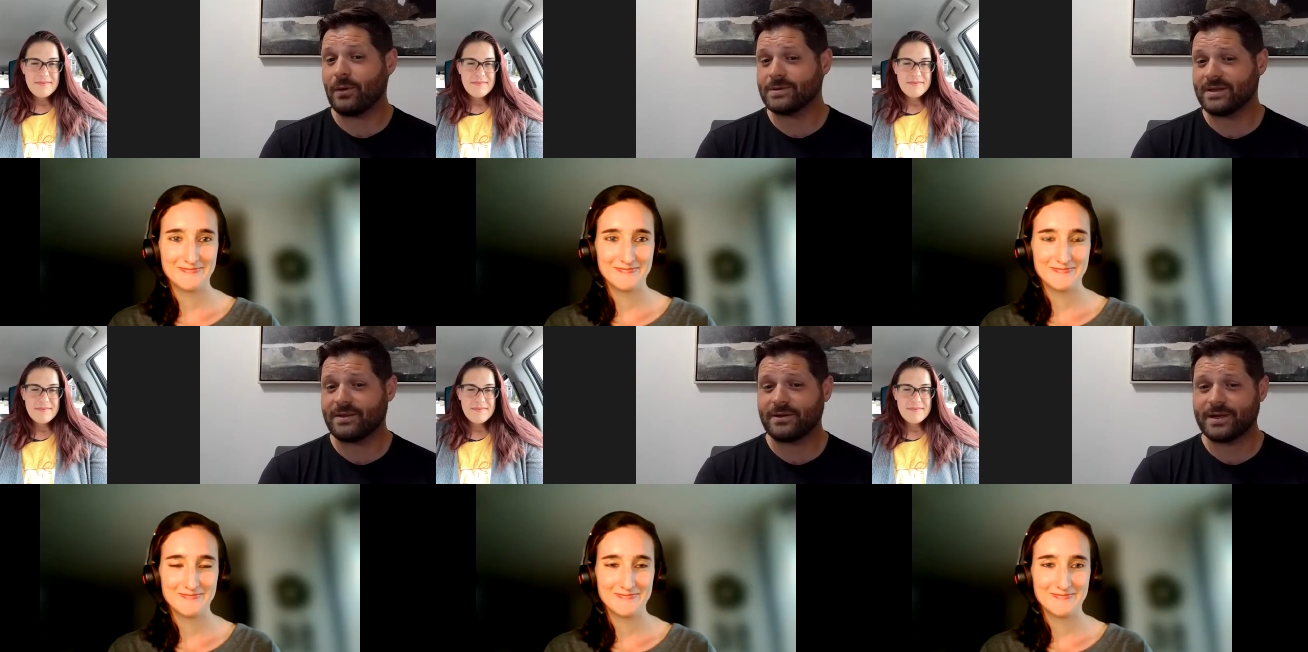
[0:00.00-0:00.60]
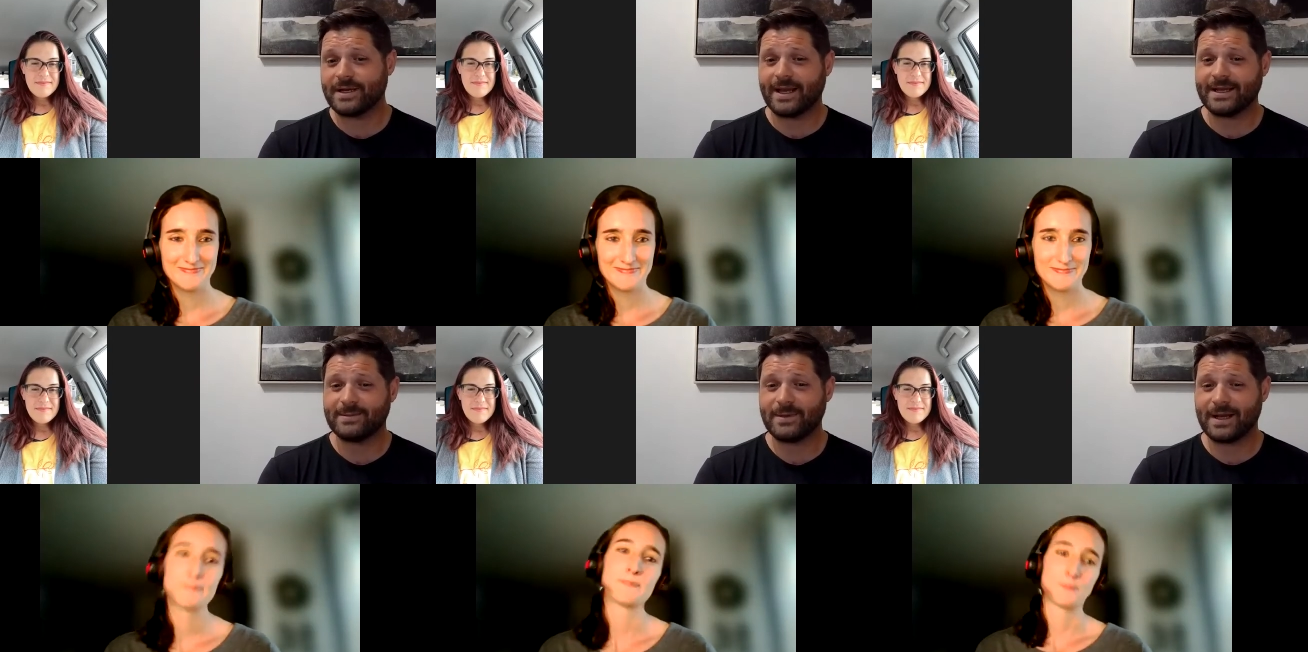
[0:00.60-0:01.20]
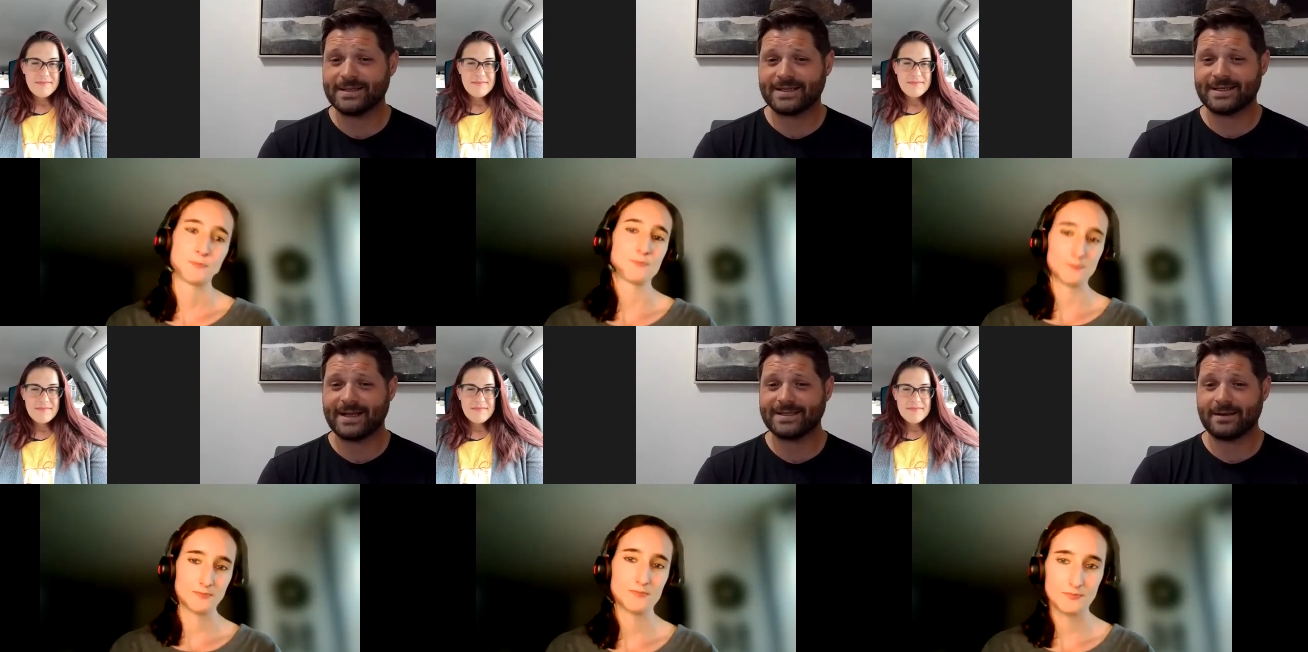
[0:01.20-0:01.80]
Speaker 1: posts in 30 days because
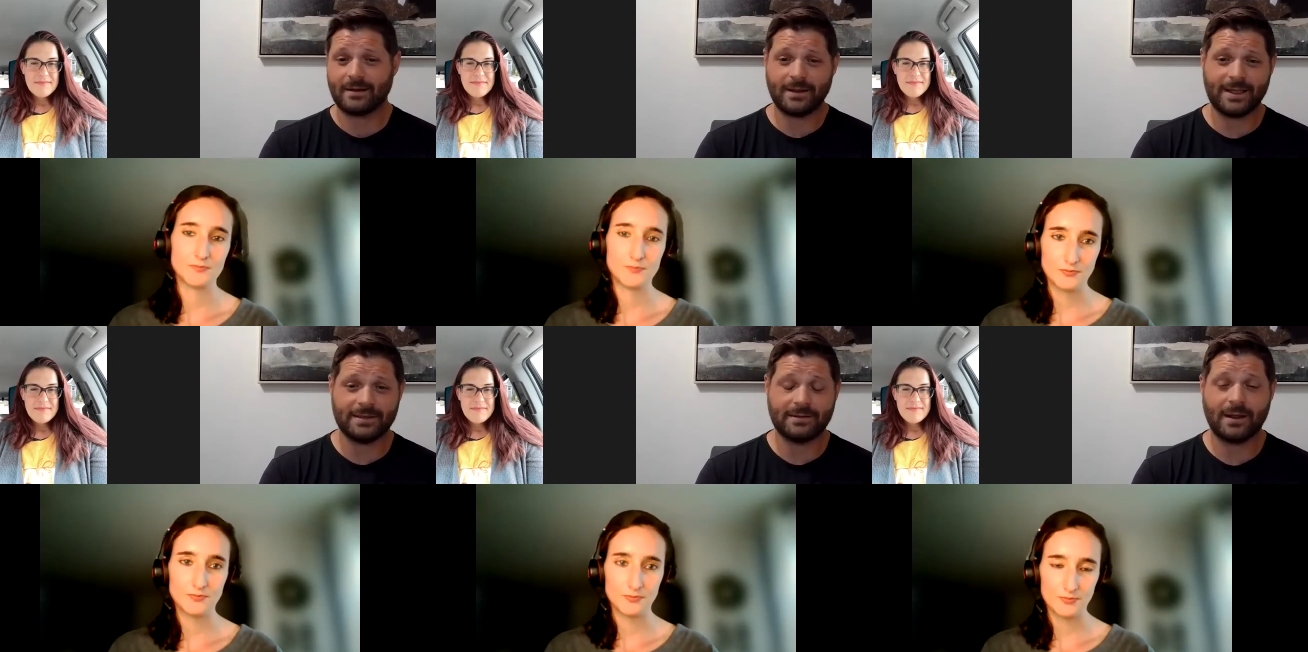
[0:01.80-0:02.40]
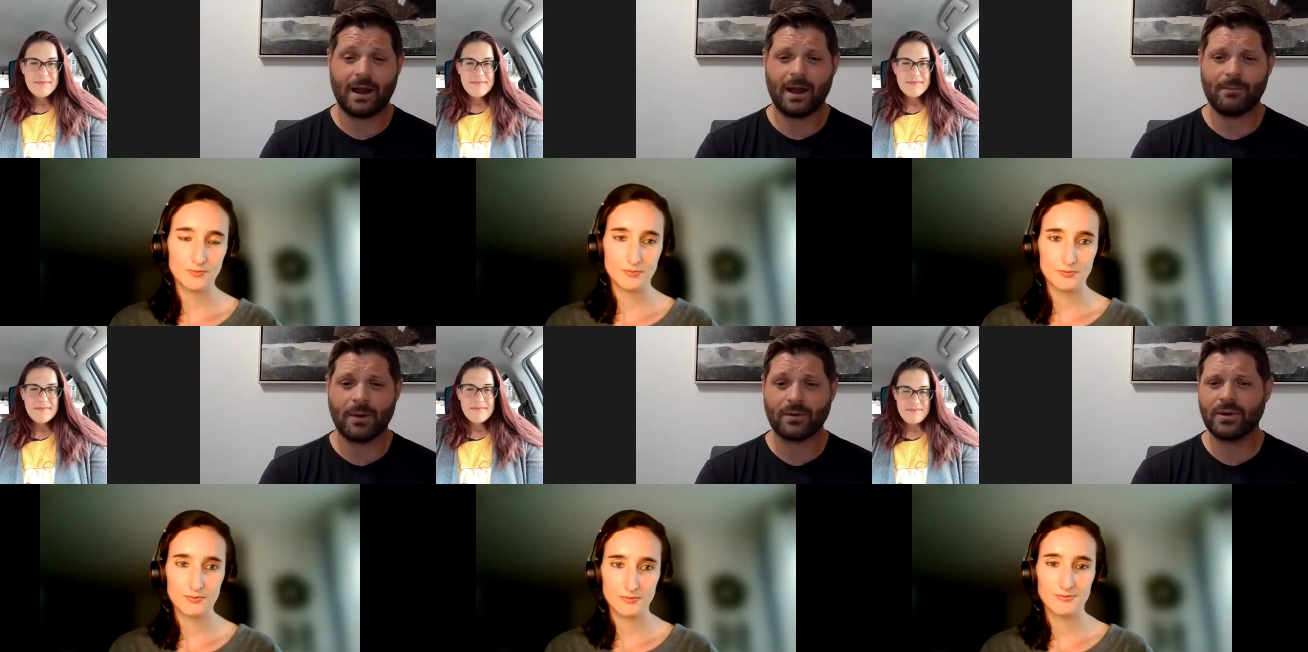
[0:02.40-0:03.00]
it's nice and clean. Uh, but